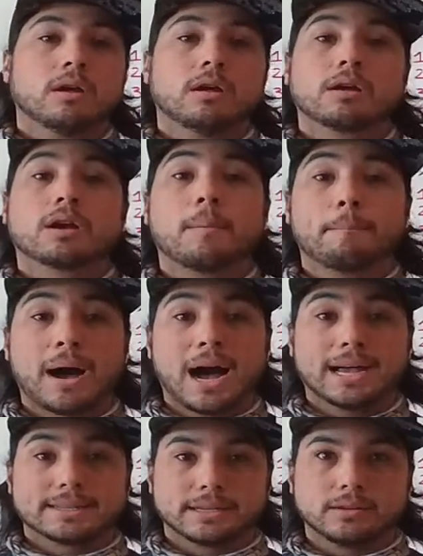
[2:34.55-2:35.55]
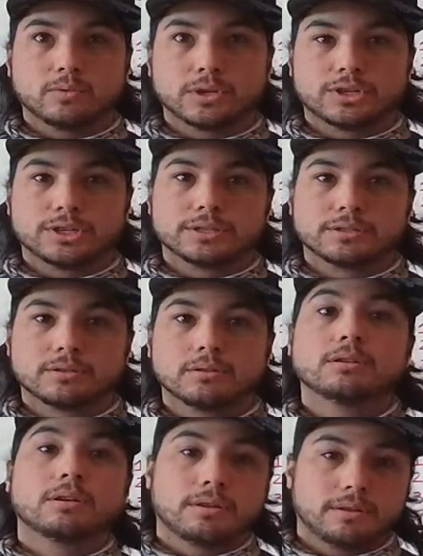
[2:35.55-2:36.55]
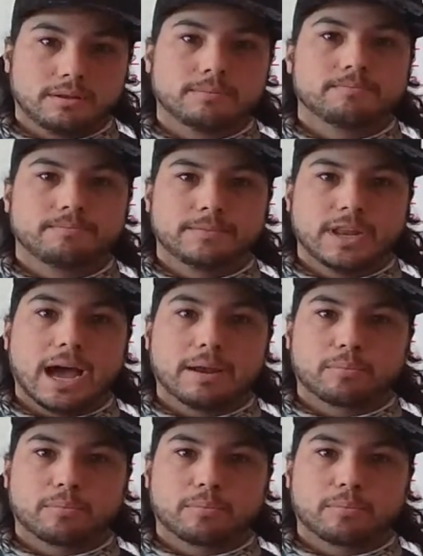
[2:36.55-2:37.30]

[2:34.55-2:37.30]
composite, which is not